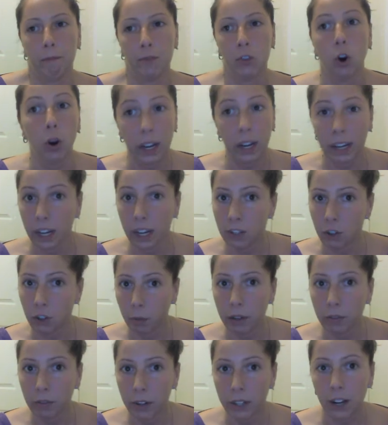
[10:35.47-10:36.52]
don't
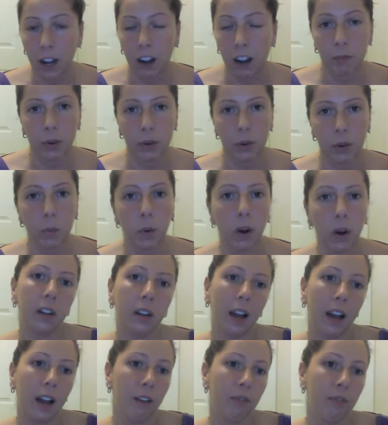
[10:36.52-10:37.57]
be afraid to have more than
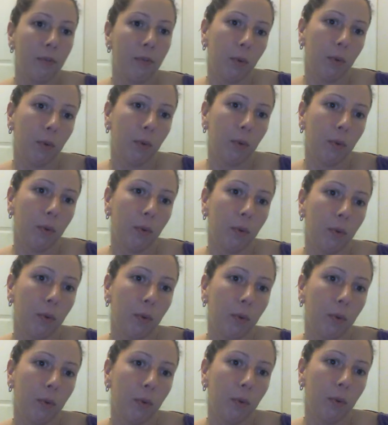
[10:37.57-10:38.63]
one. I have one
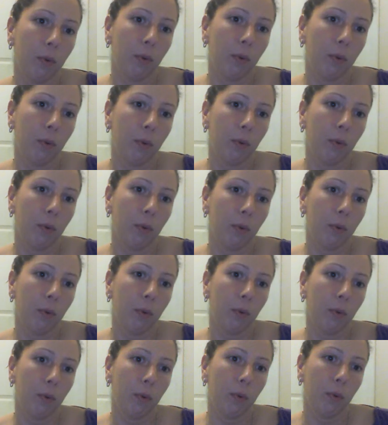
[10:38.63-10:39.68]
who
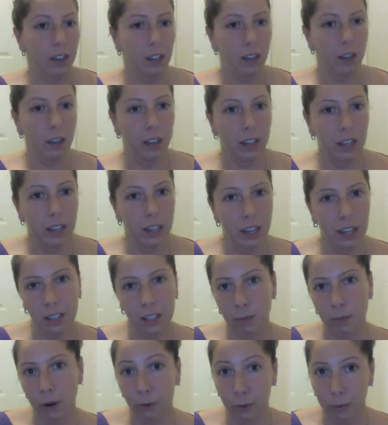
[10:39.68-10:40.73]
really
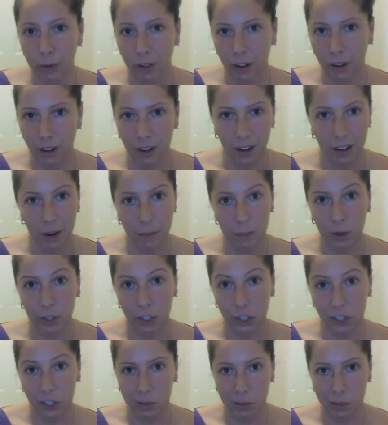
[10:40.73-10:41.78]
hits my ruby hard and
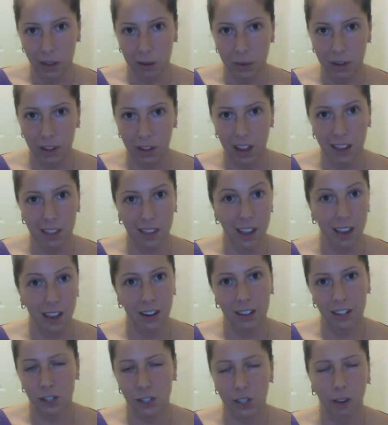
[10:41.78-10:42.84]
pushes me, and
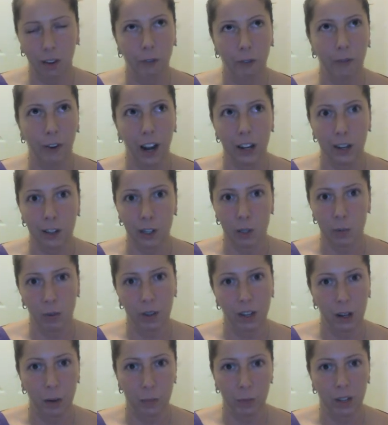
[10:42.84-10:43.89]
then just like fires
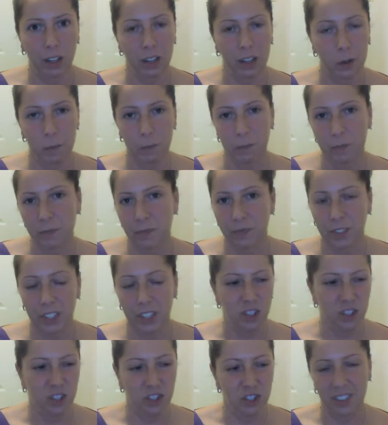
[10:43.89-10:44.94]
me up, like
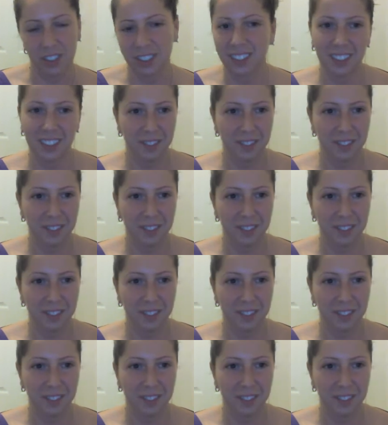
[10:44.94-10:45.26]
let's just